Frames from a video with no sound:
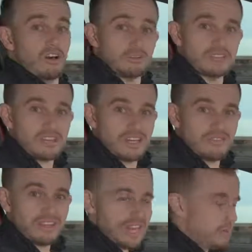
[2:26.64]
whole
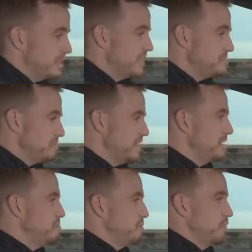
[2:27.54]
design of the cabin has been
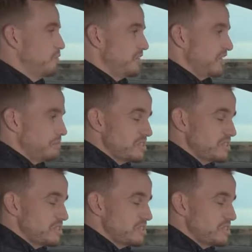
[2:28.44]
improved and the